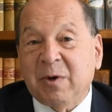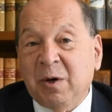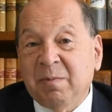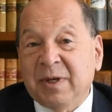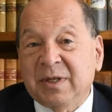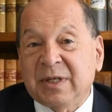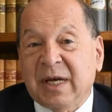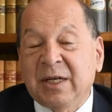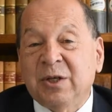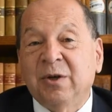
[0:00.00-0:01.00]

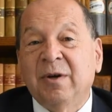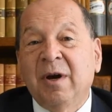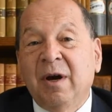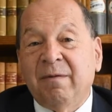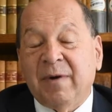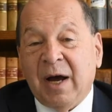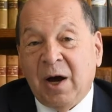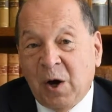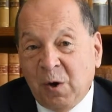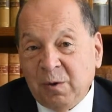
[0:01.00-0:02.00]
compensation for a
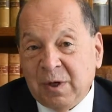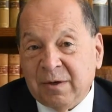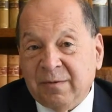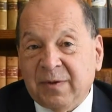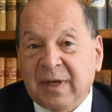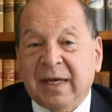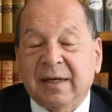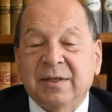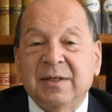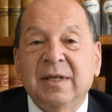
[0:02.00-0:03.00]
whole lot of
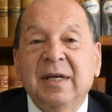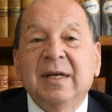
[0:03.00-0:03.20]
things,